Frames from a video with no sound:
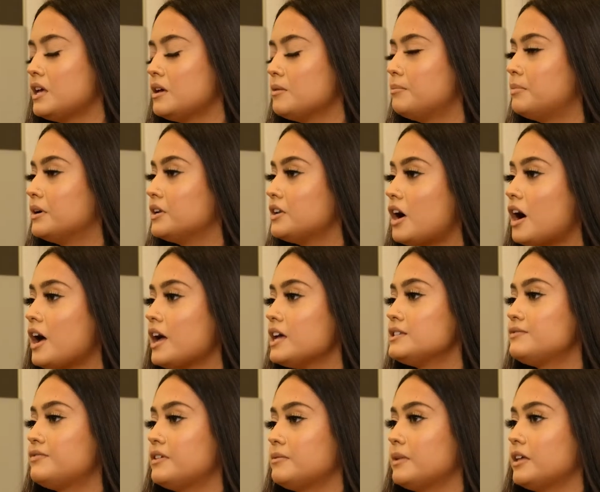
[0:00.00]
but not as
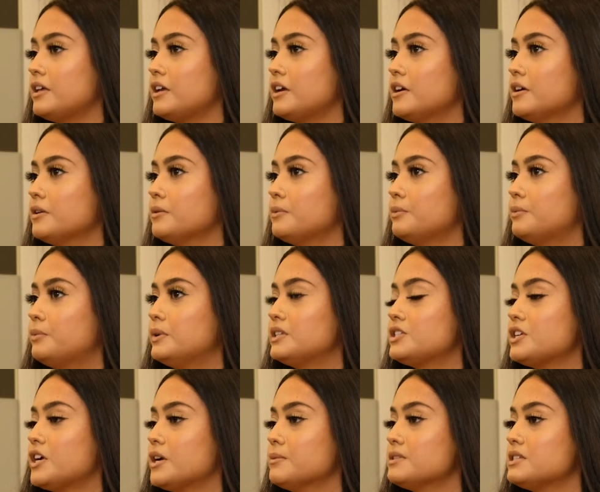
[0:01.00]
familiar with
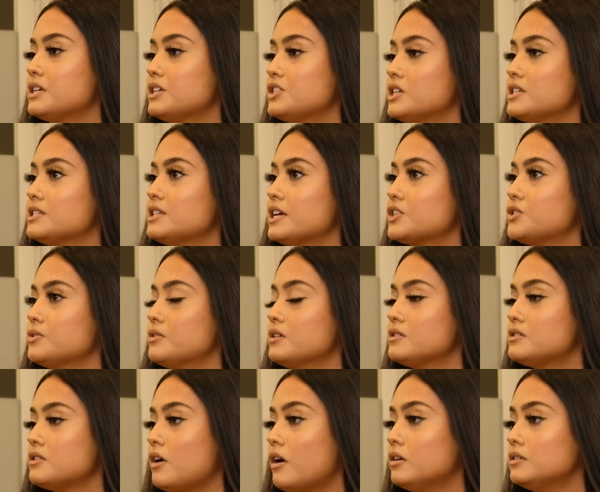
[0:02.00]
terms such as sexual
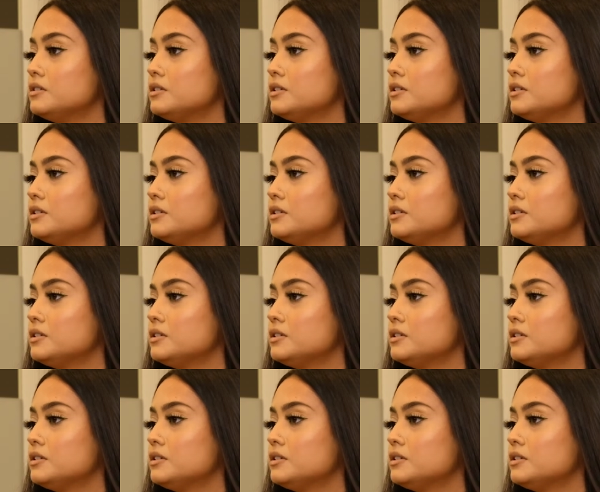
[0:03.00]
assault,